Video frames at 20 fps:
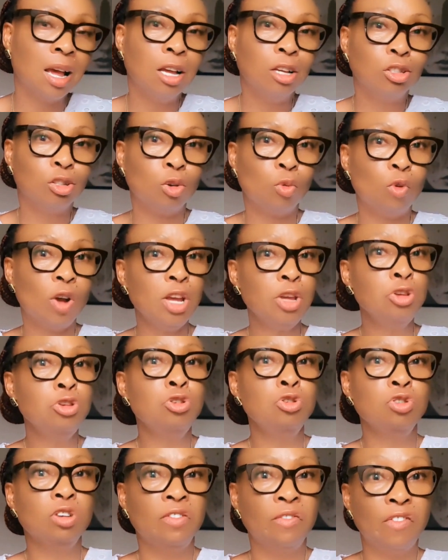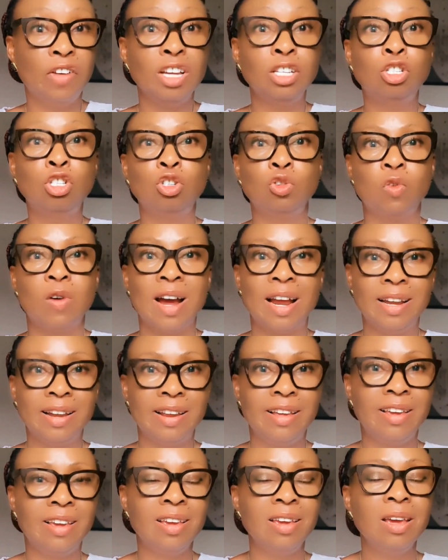So when you eventually